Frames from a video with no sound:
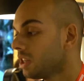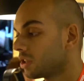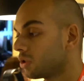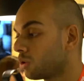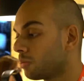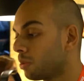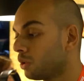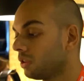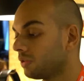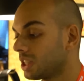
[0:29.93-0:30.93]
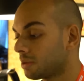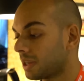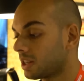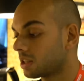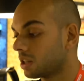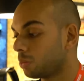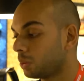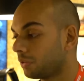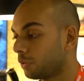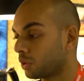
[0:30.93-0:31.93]
So both of these players come
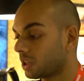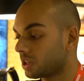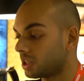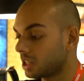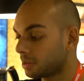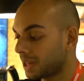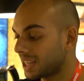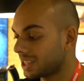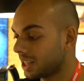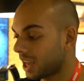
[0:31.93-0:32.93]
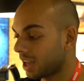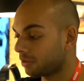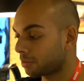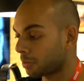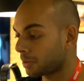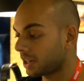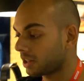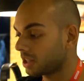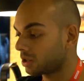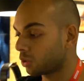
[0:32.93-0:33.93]
with 4-inch displays. They have a
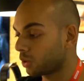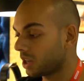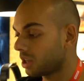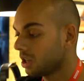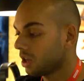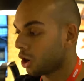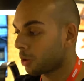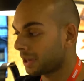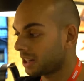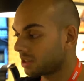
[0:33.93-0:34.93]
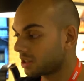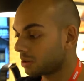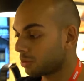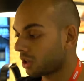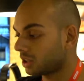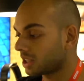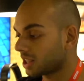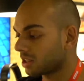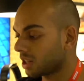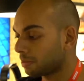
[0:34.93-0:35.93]
proprietary Sony operating system on it that's
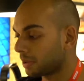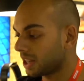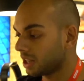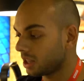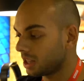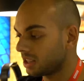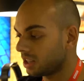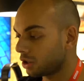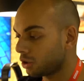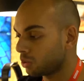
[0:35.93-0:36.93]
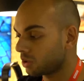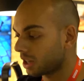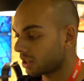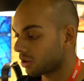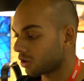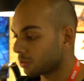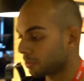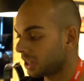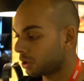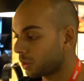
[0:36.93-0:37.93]
actually pretty easy to use and is also
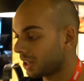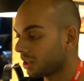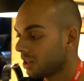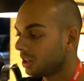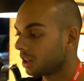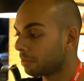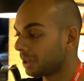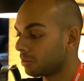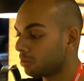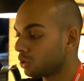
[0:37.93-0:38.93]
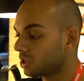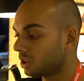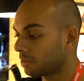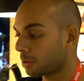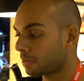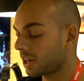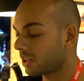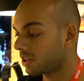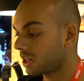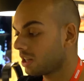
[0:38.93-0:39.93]
pretty quick compared to most other
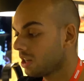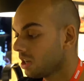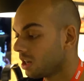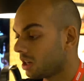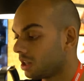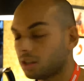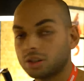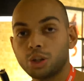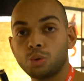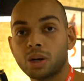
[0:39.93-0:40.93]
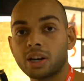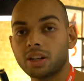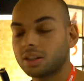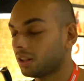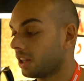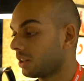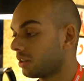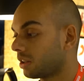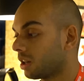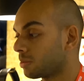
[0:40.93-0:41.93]
proprietary UI
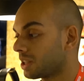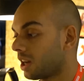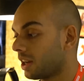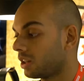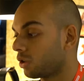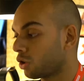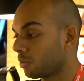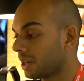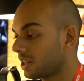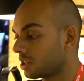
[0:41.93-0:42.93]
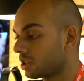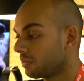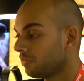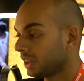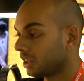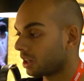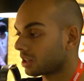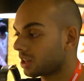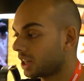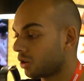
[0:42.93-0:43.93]
that comes in high-end audio players. The
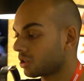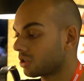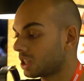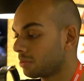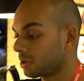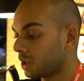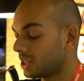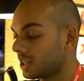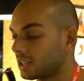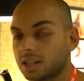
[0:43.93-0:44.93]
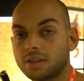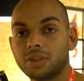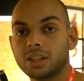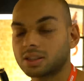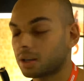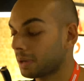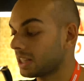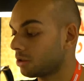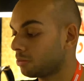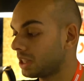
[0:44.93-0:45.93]
touchscreen also seems quite sensitive. It's a
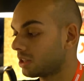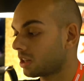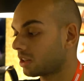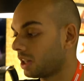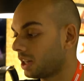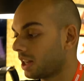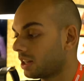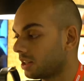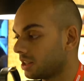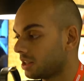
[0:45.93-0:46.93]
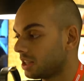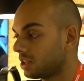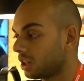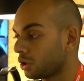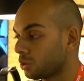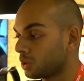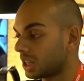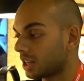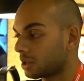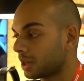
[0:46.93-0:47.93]
capacitive-based touchscreen and is easy to use
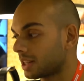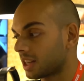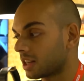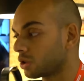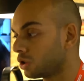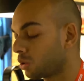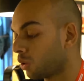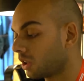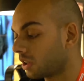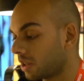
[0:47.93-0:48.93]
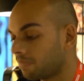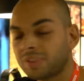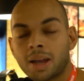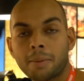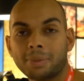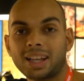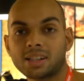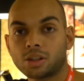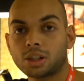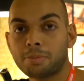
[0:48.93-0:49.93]
as well as has good quality. But that's
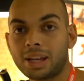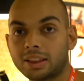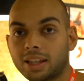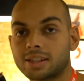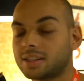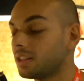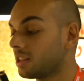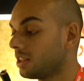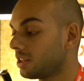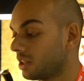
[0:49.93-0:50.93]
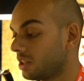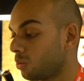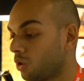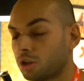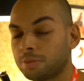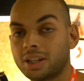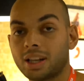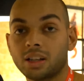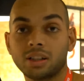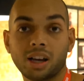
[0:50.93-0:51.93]
not the main thing. Since this is a Walkman
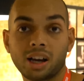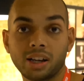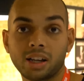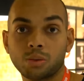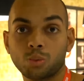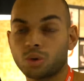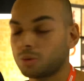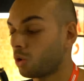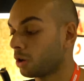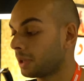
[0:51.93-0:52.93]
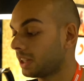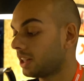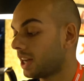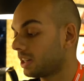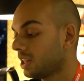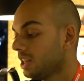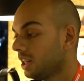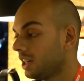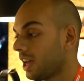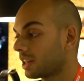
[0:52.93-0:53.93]
and a high-end Walkman at that,
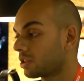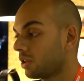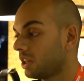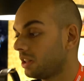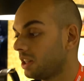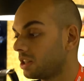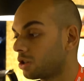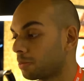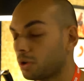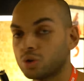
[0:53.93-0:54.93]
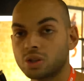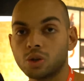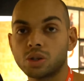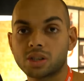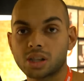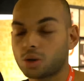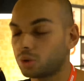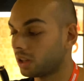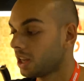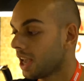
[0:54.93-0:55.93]
it actually needs to produce good
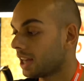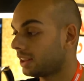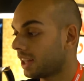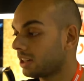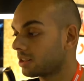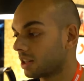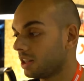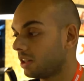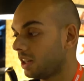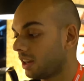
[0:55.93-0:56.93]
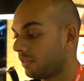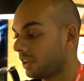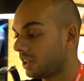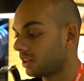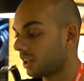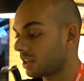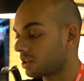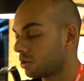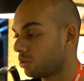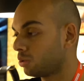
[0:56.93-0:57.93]
sound, and that is clearly evident
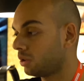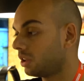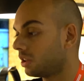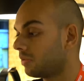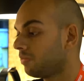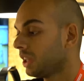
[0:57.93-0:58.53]
thanks to the